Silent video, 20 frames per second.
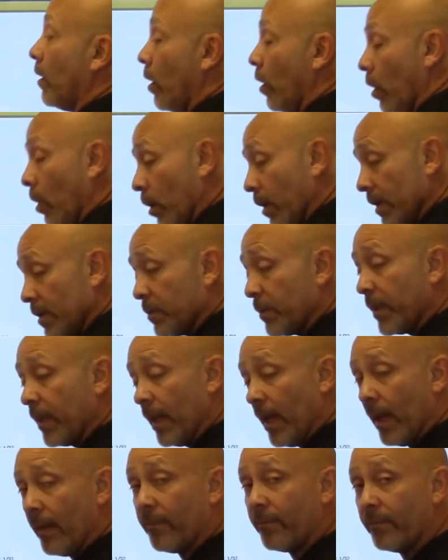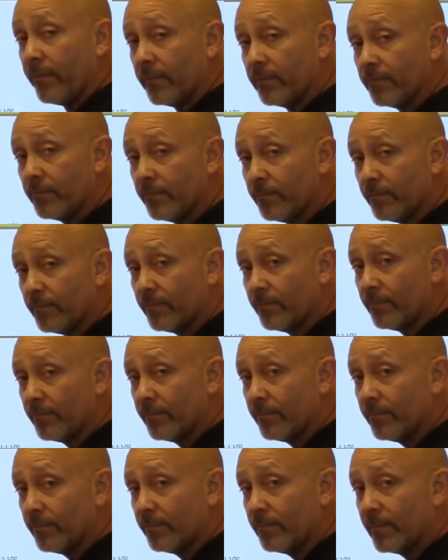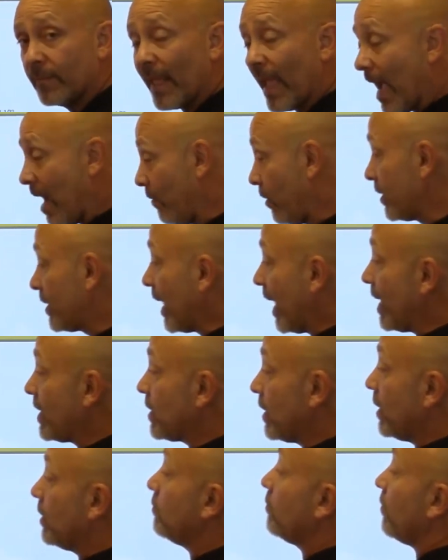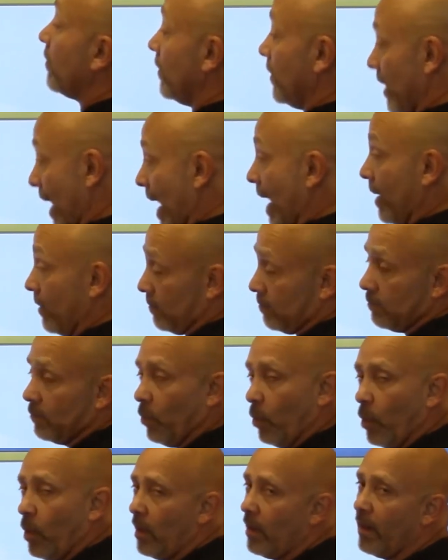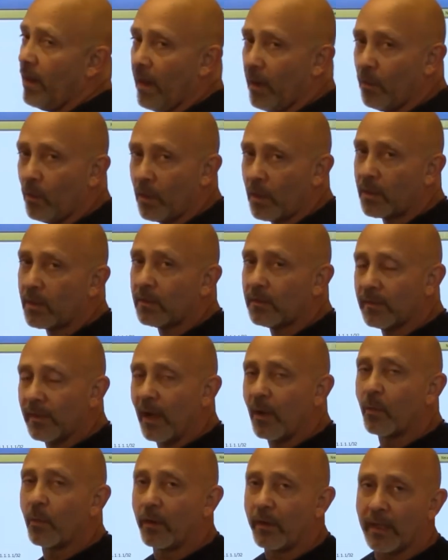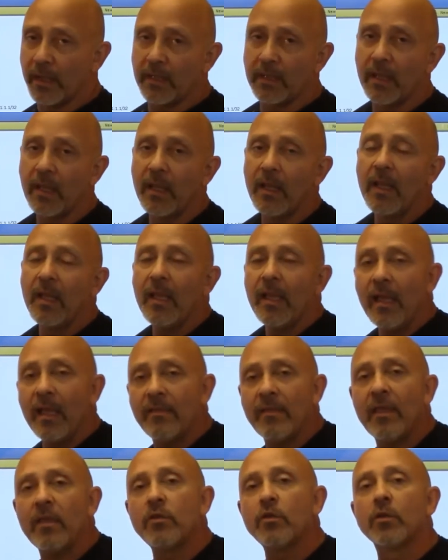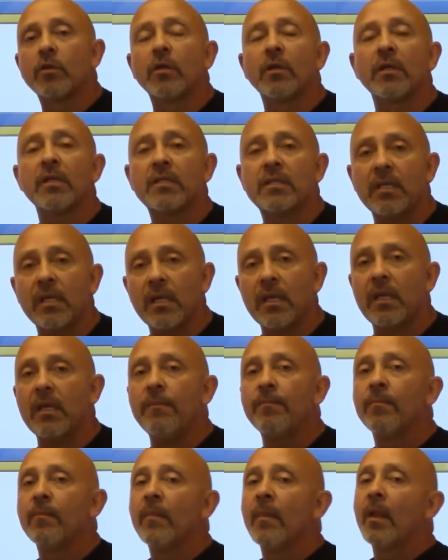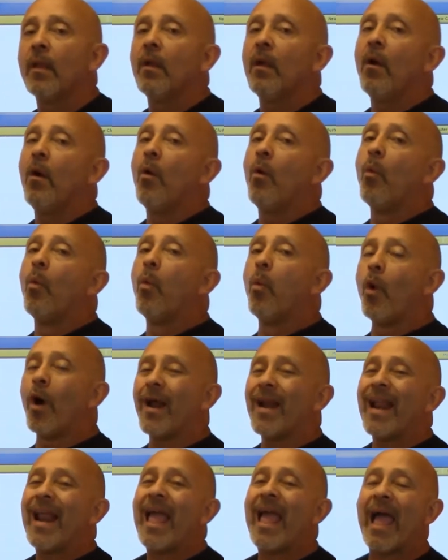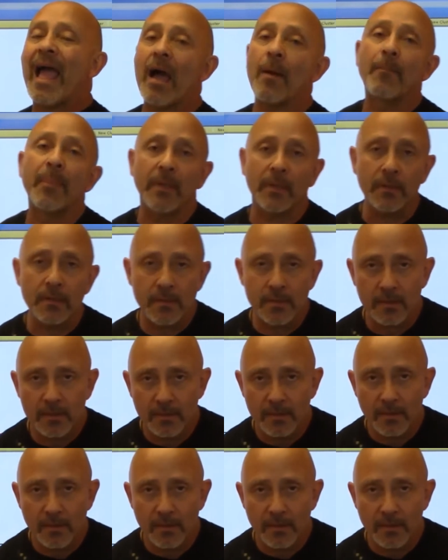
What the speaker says: ospf, advertising that one network that we're in, and then you're going to see what happens,